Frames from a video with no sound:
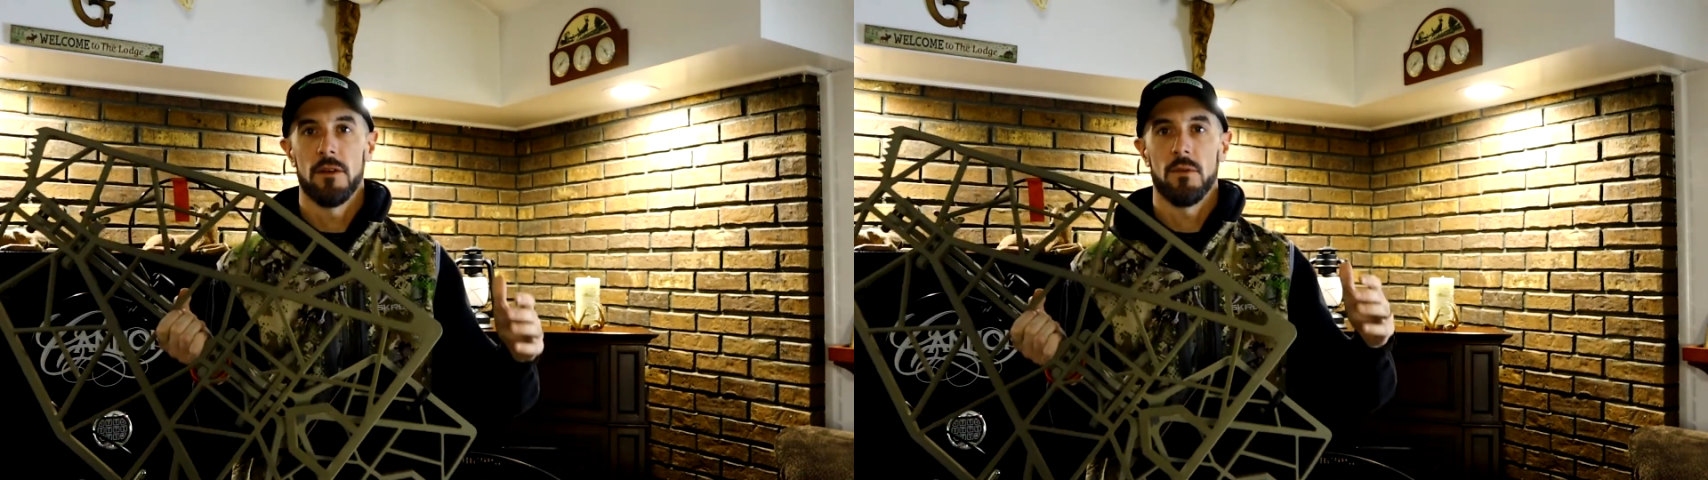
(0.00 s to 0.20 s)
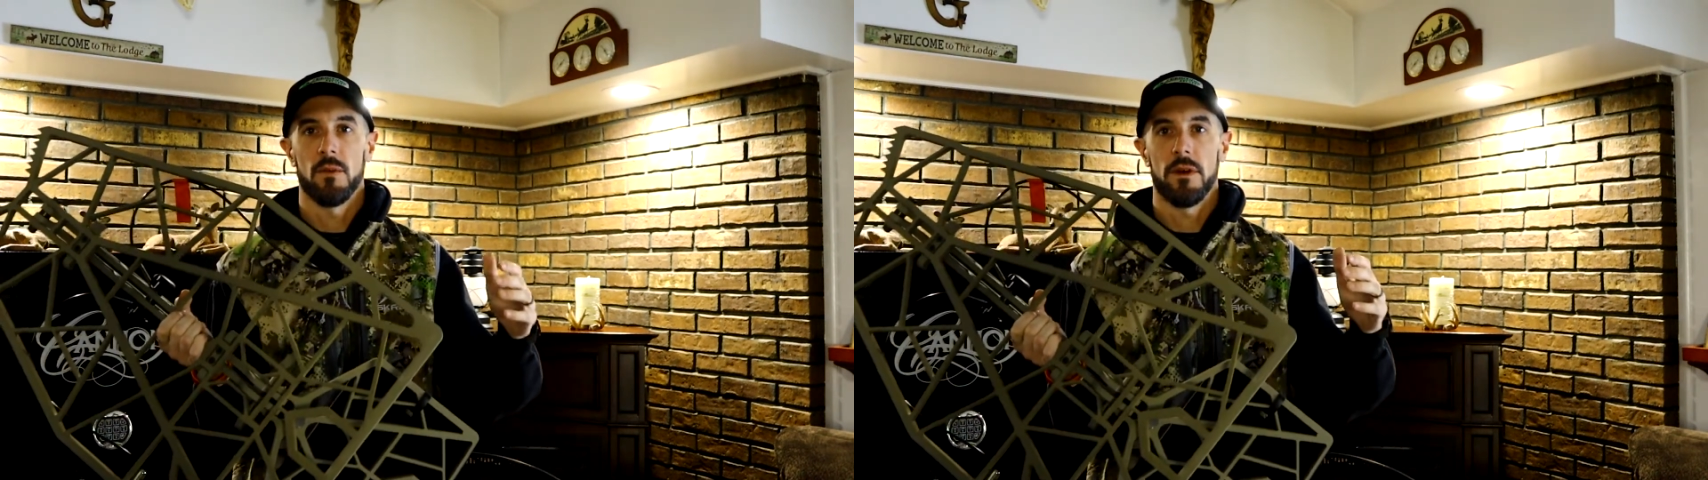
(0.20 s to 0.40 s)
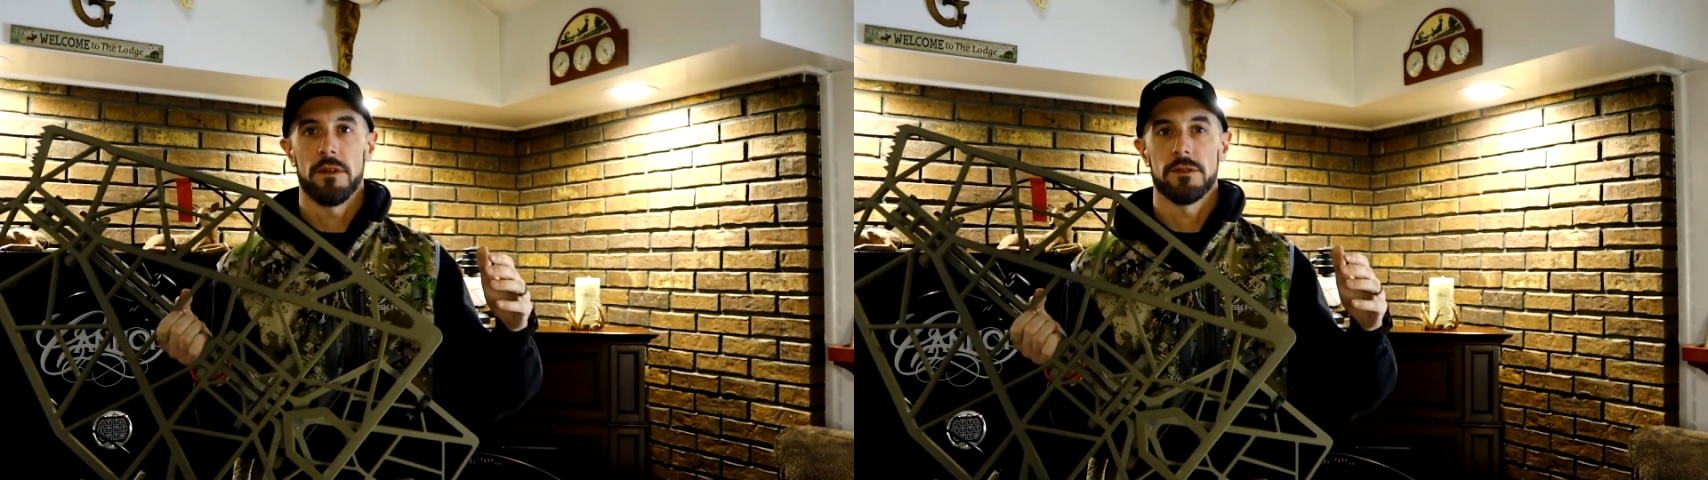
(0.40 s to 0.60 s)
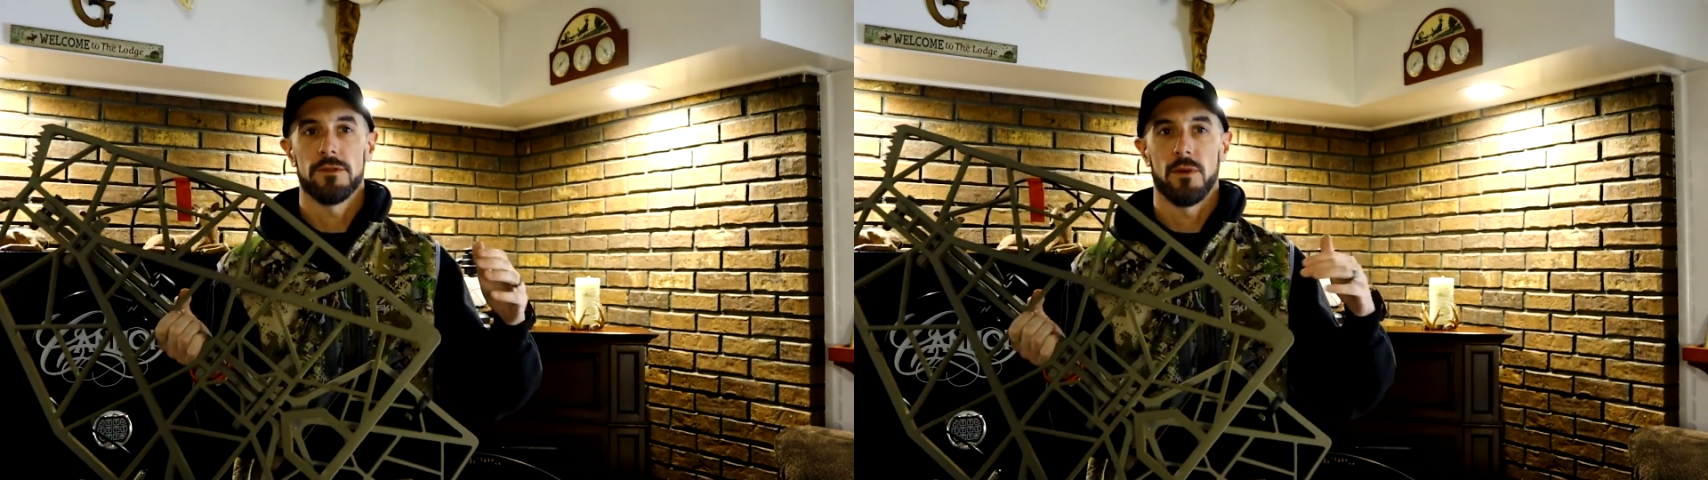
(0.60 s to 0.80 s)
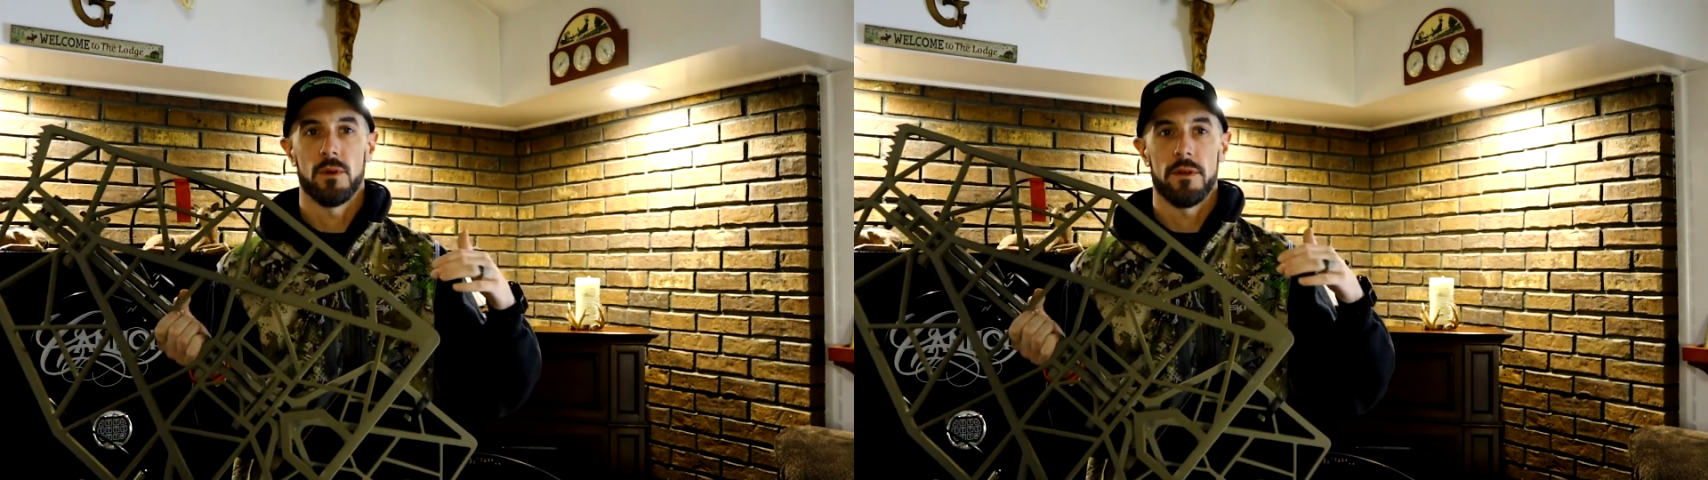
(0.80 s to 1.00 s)
was
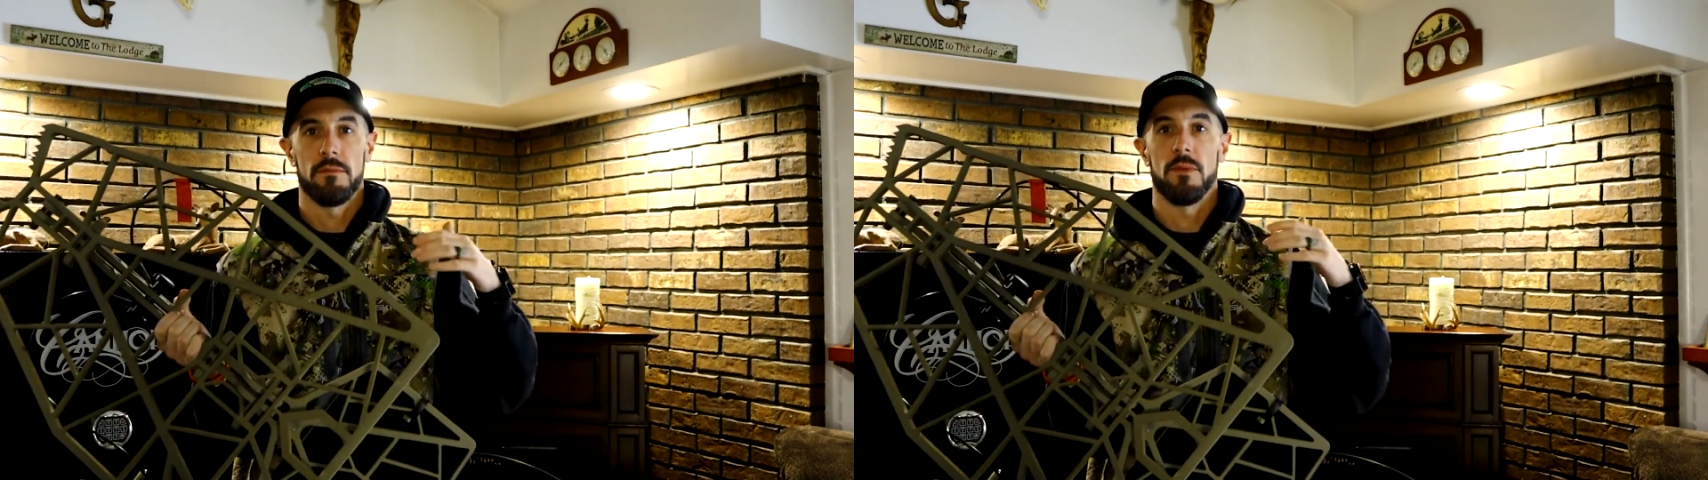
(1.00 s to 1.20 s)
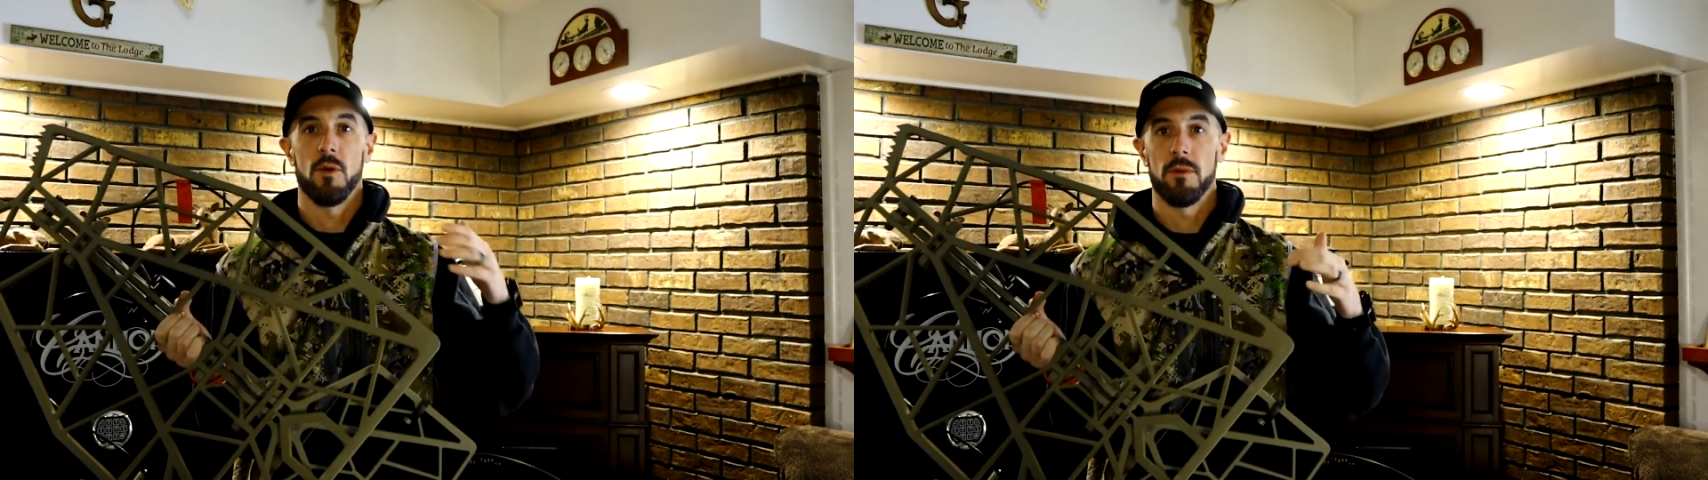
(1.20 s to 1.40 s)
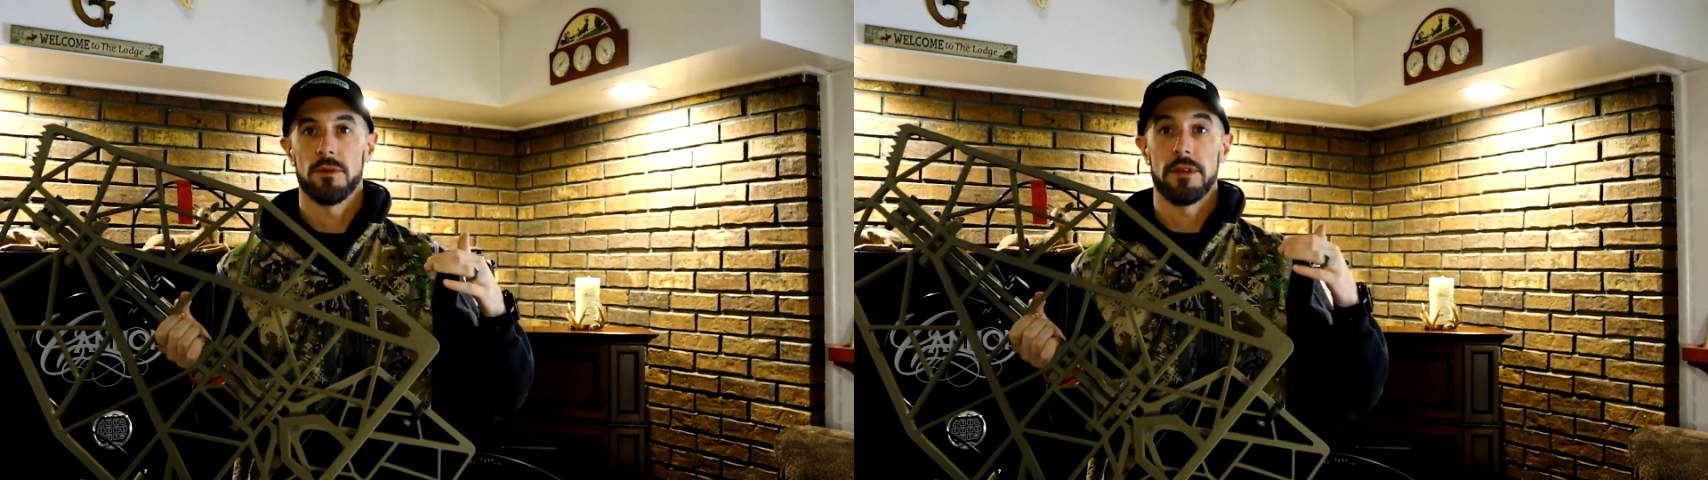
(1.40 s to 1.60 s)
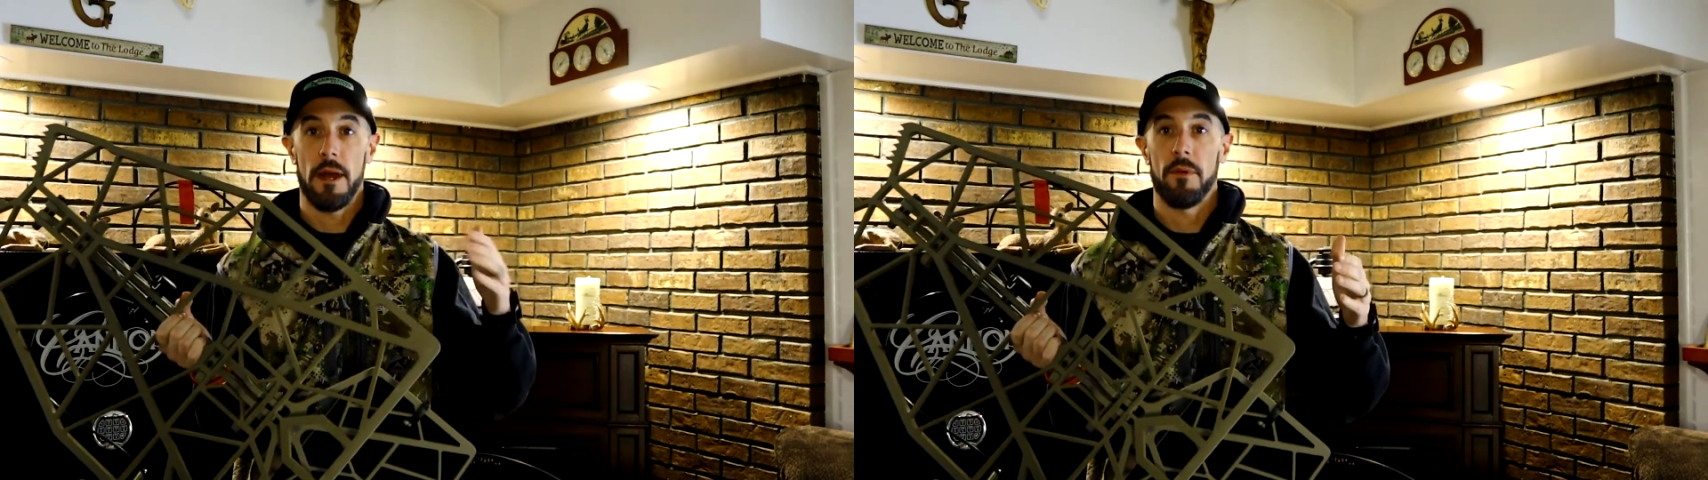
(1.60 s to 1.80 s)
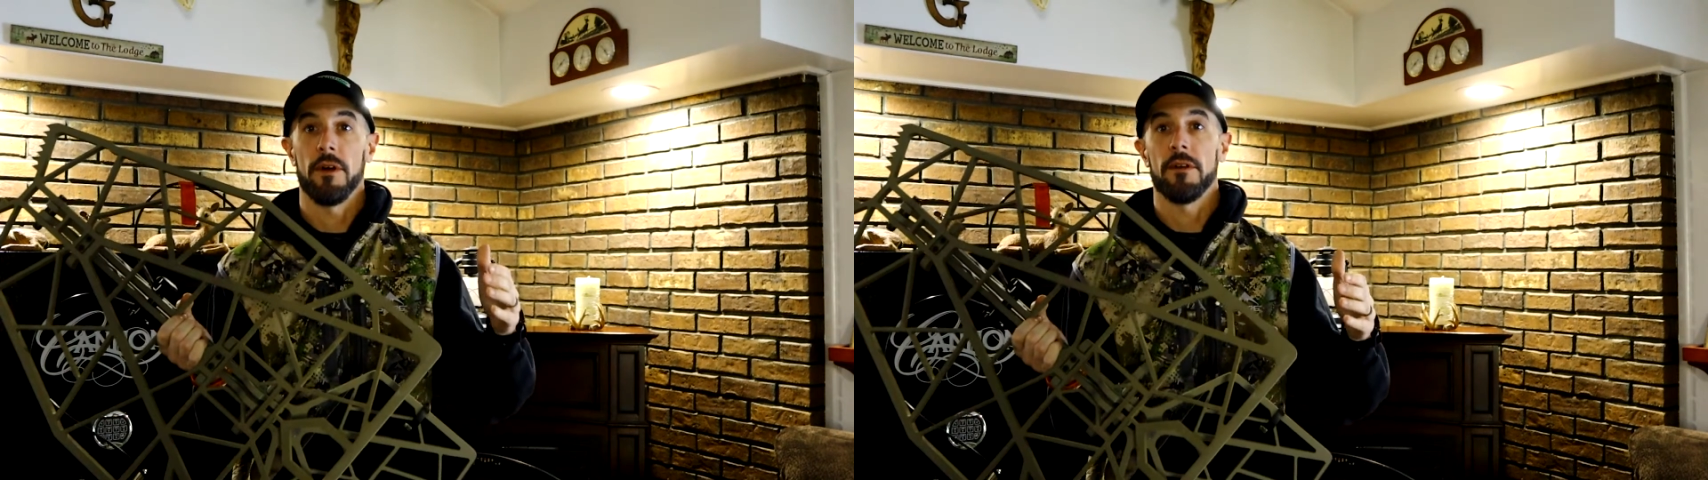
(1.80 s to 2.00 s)
for the mobile
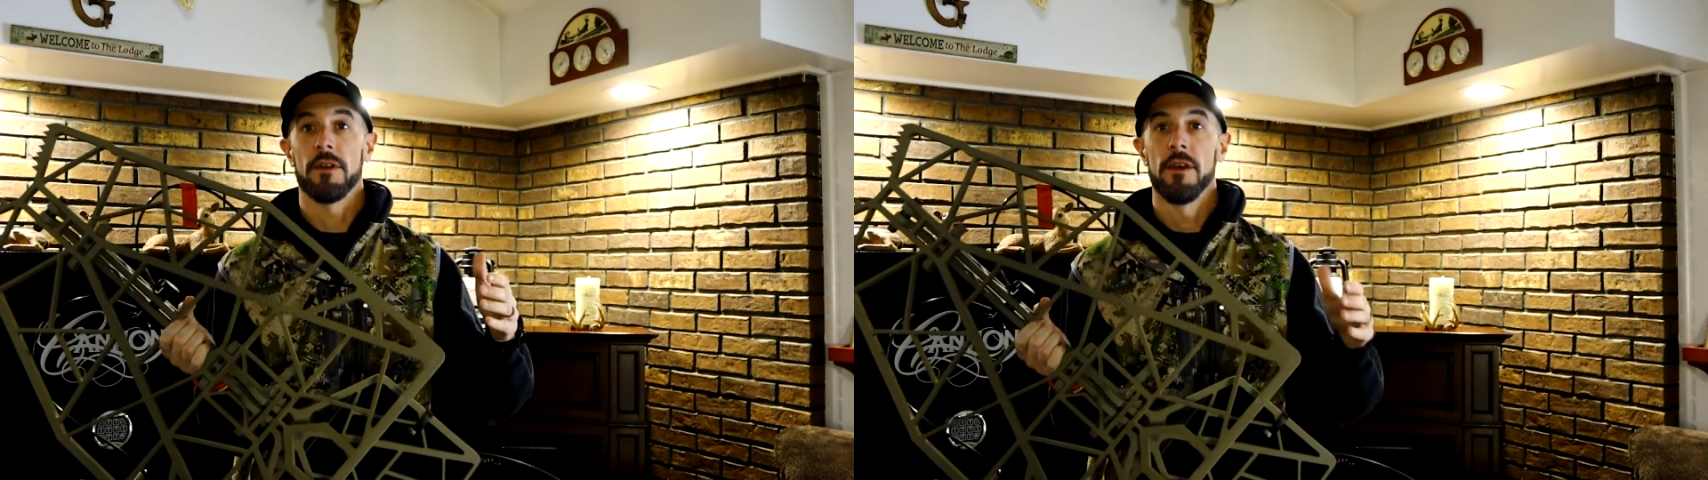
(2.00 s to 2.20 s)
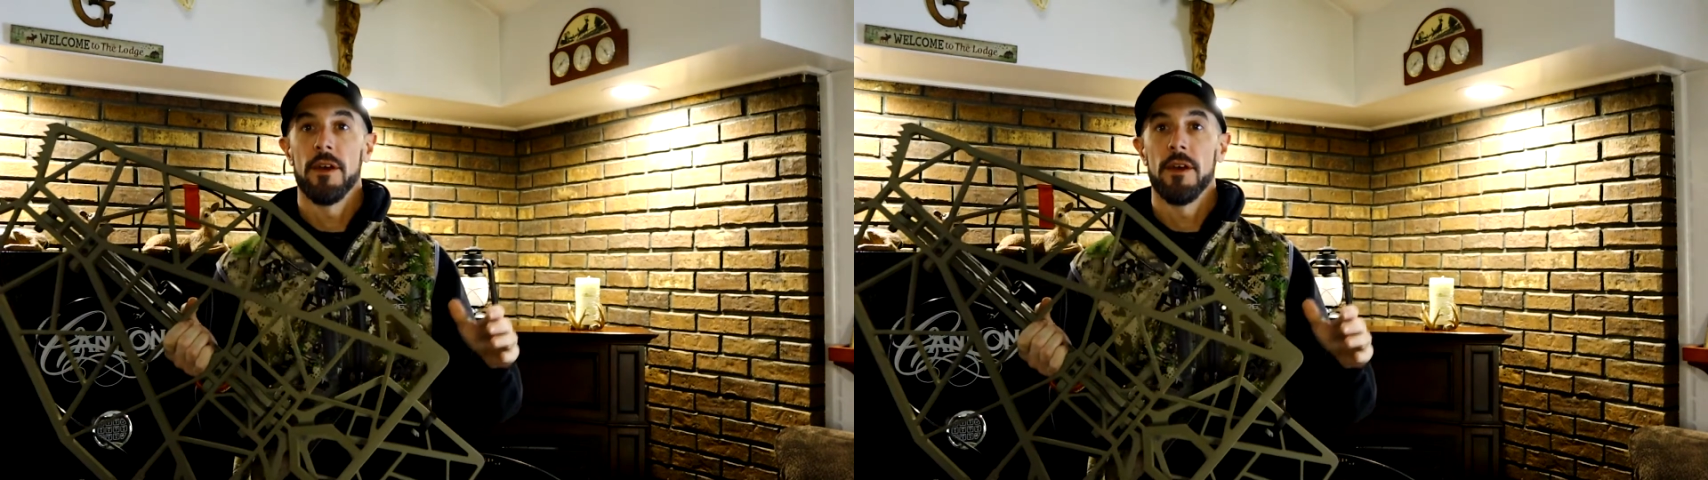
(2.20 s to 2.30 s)
type hunter.